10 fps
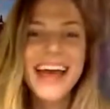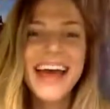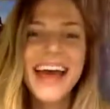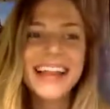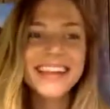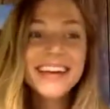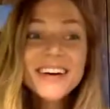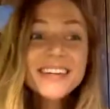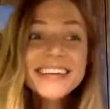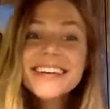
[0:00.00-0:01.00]

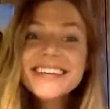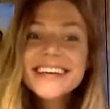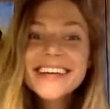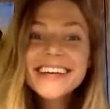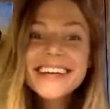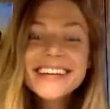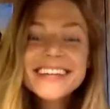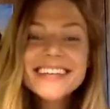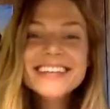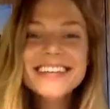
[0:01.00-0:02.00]
Hello,
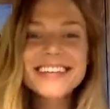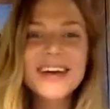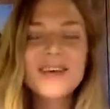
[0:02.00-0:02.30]
yogis.